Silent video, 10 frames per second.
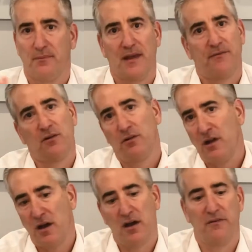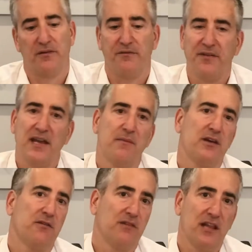after love and
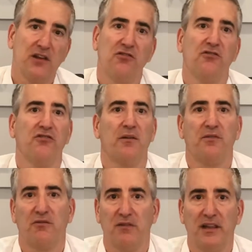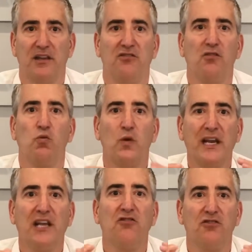family and relationships and religion,
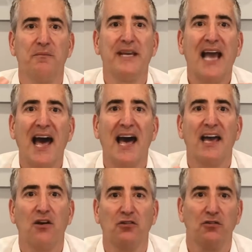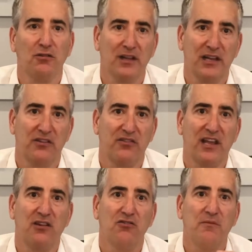winning should be high on your list,
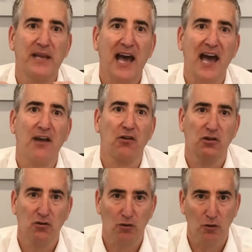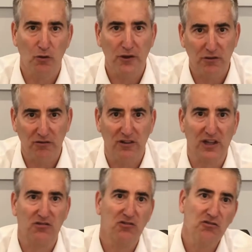and it should be high on your lawyer's
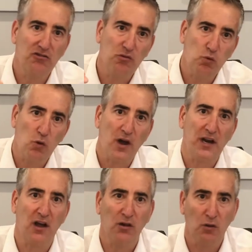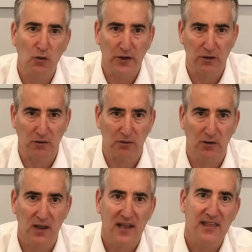list. You should want a lawyer
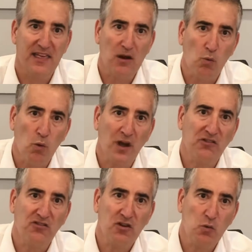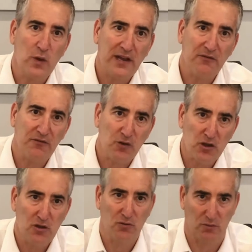that wants to win for
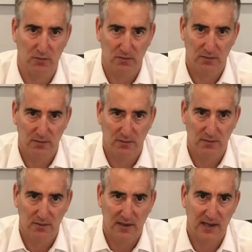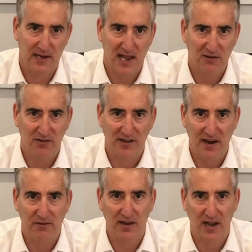you and not just
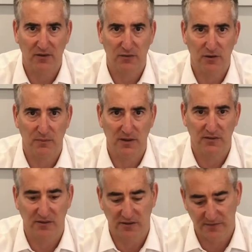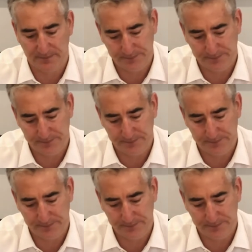advertise for your business.